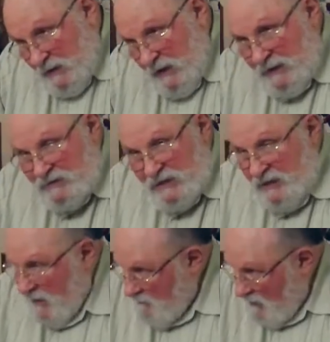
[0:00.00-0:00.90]
And they,
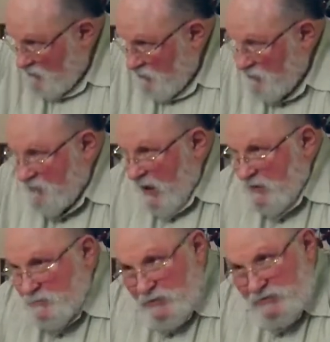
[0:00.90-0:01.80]
they, they chose
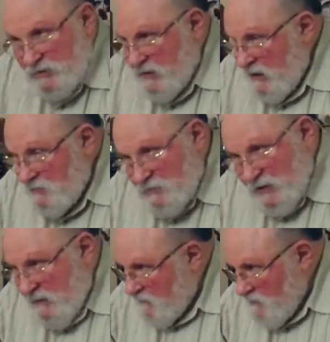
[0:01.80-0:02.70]
darkness because their deeds were
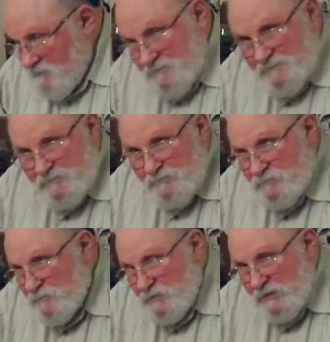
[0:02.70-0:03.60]
evil. Yeah,
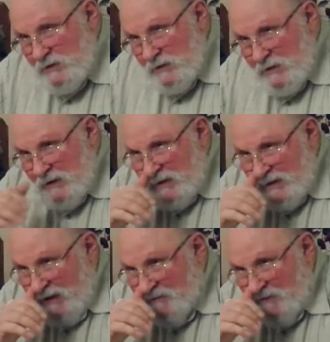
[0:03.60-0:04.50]
yeah.
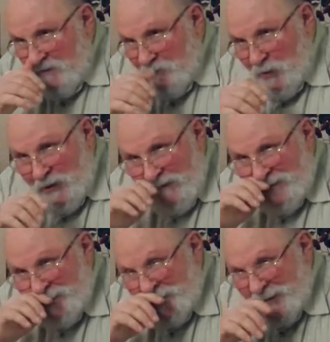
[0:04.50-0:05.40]
They felt more
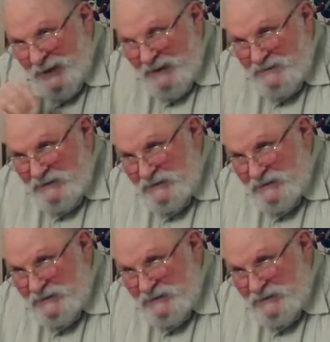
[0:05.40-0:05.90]
comfortable there. See,